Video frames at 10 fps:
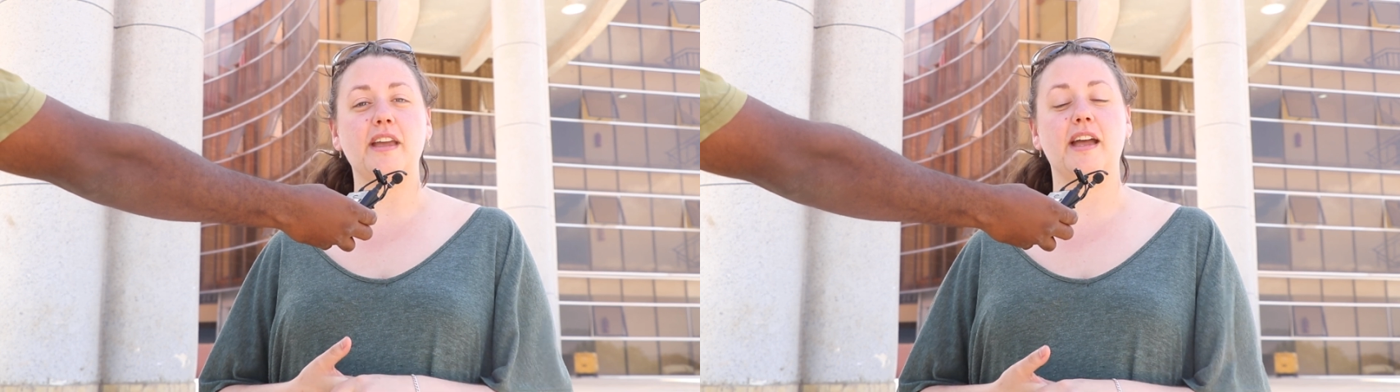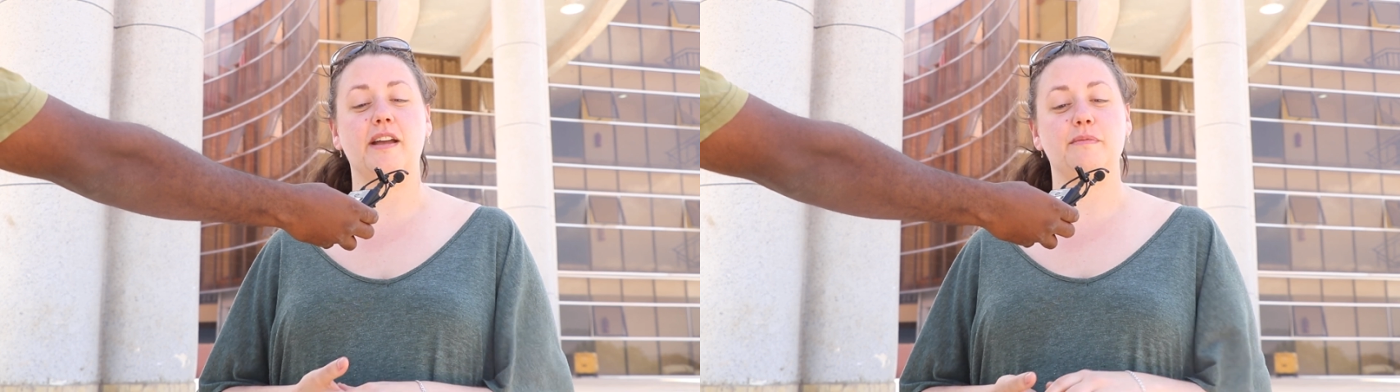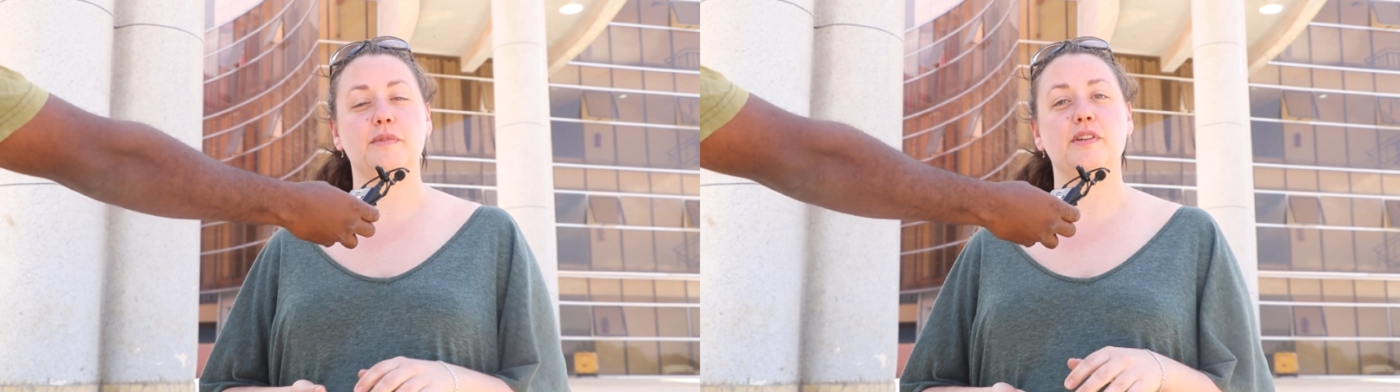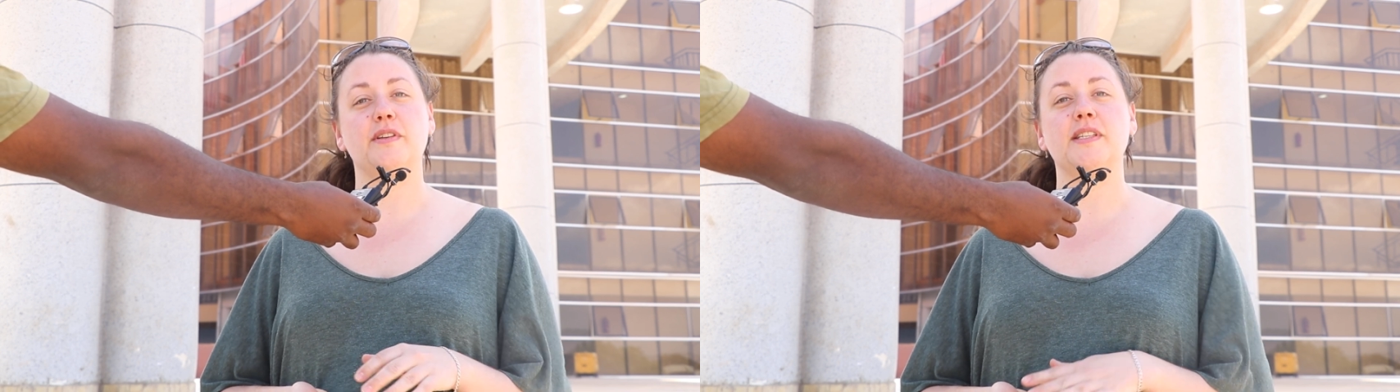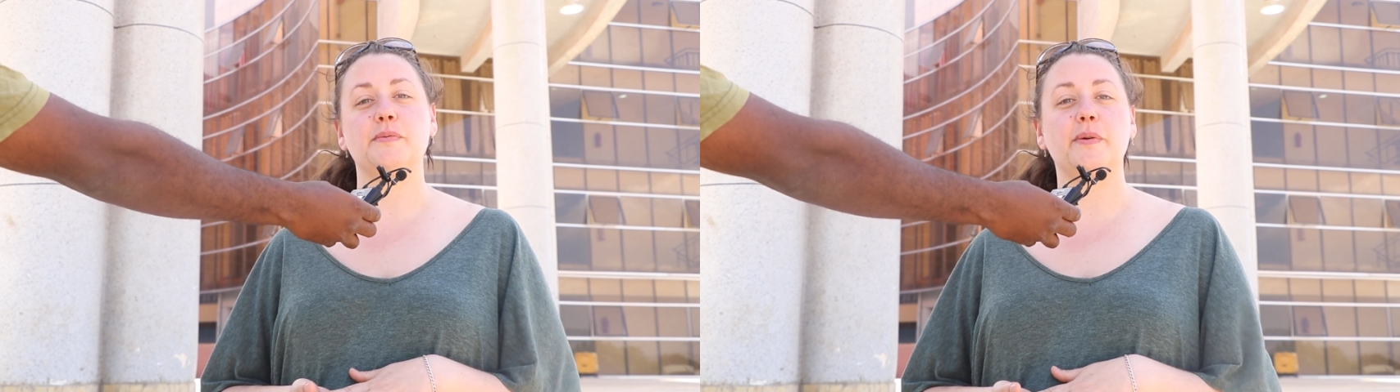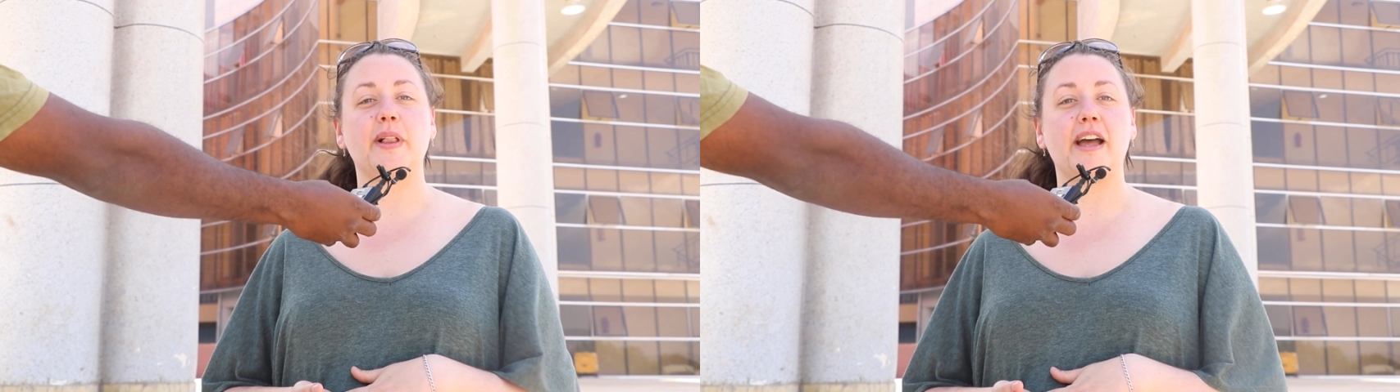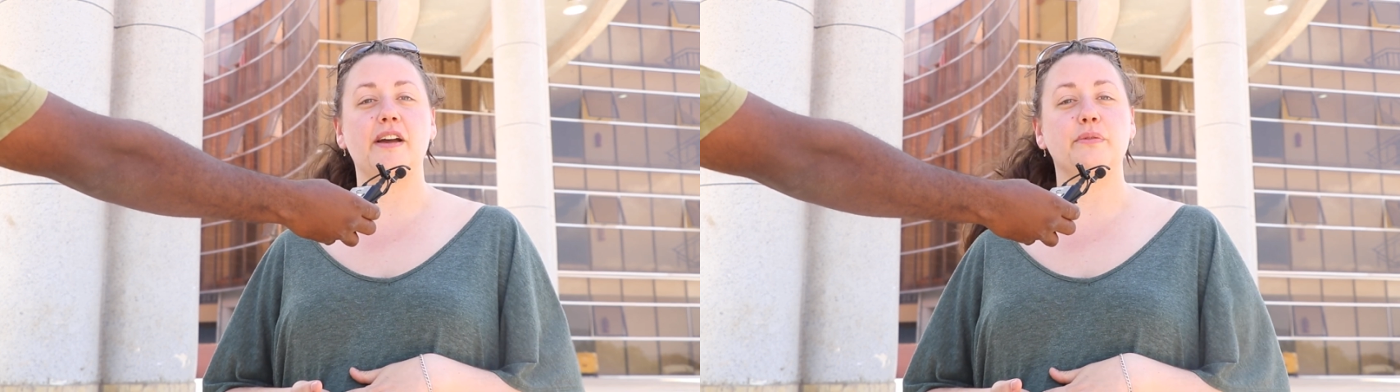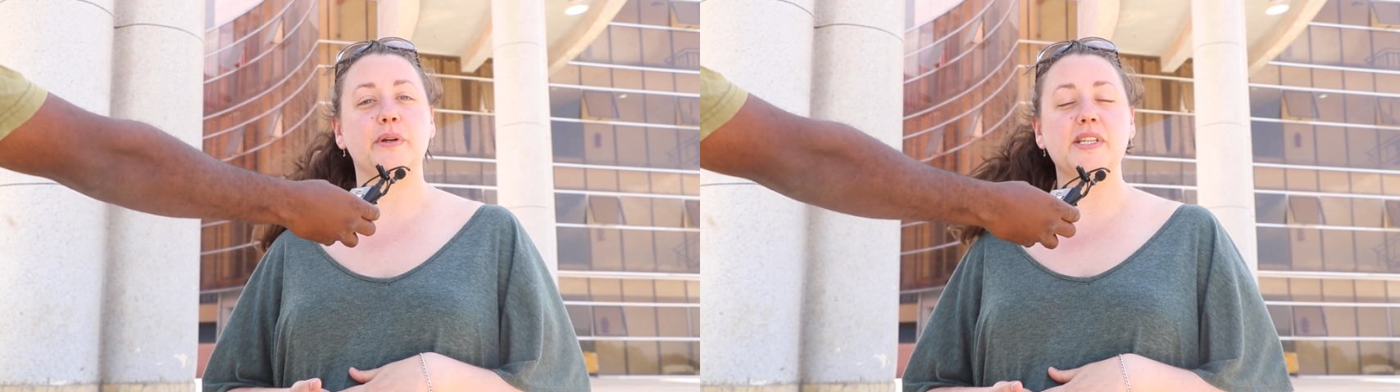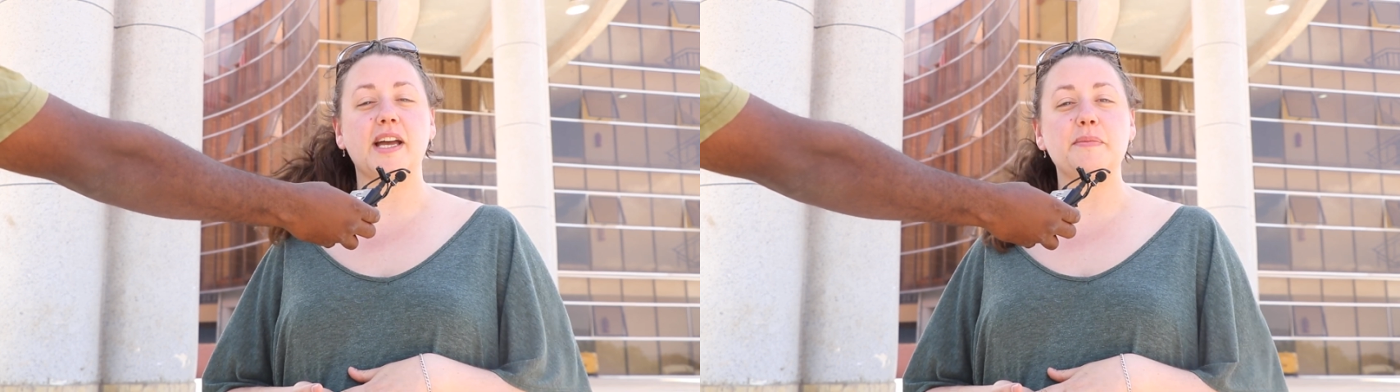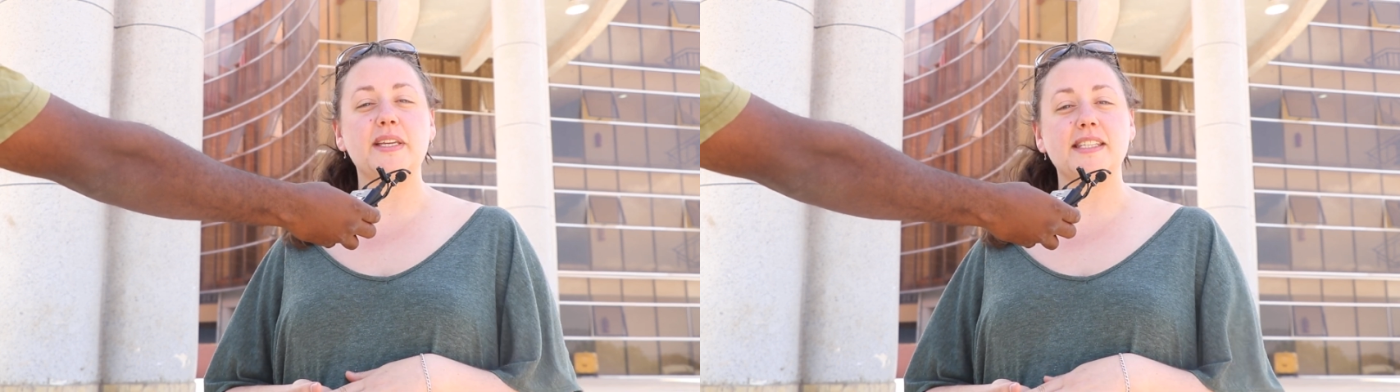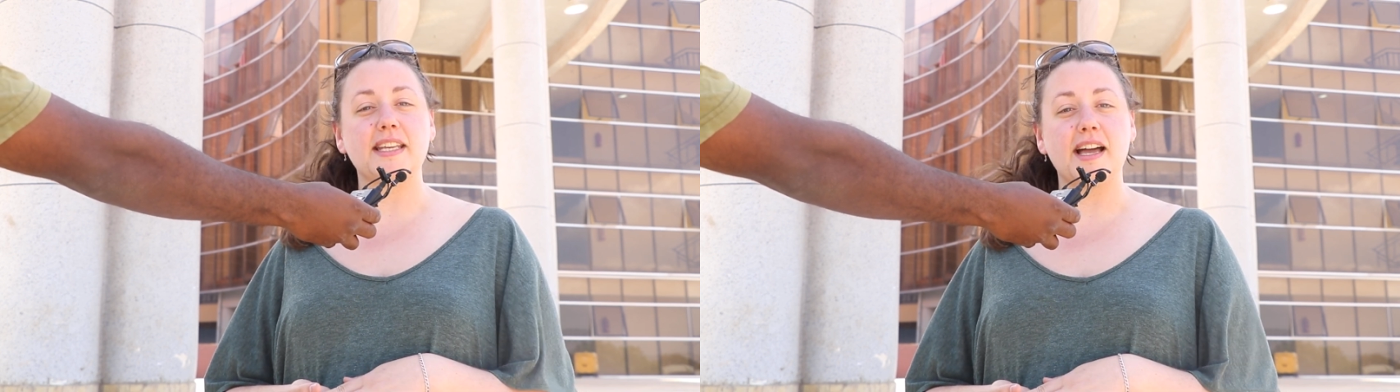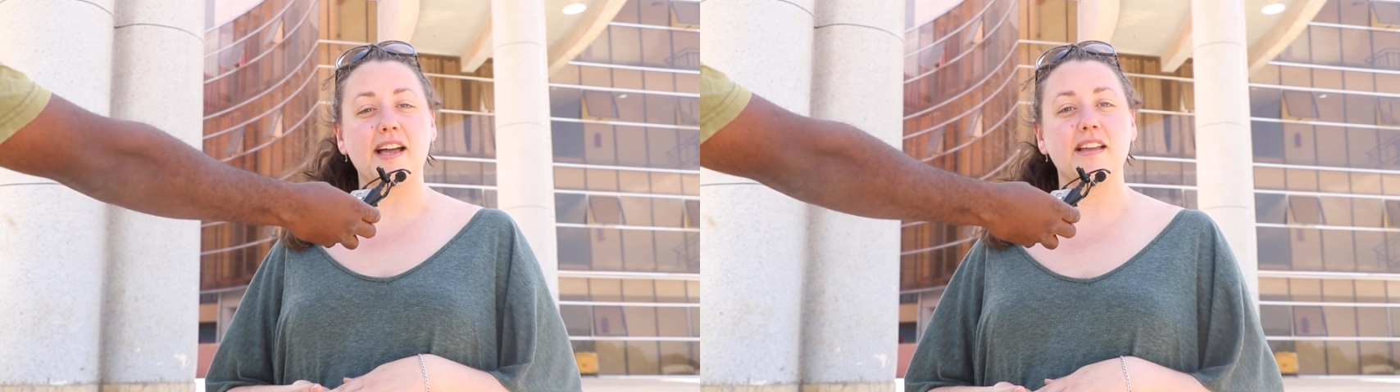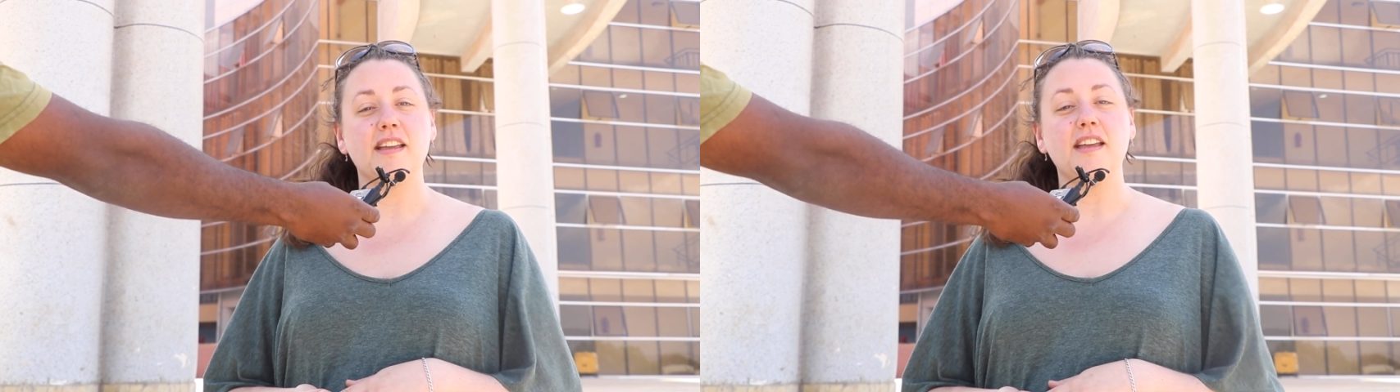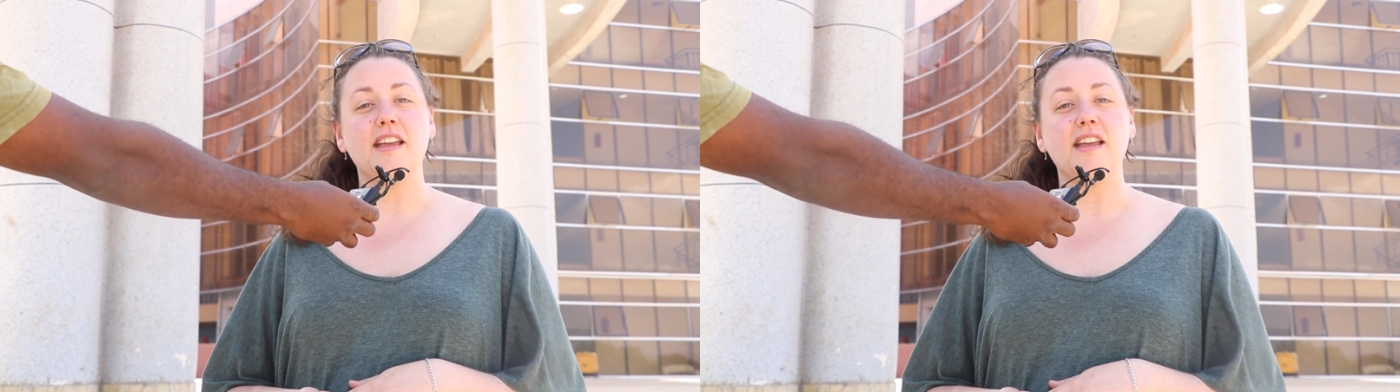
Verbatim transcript: Um, so in this we'll have real-time PCR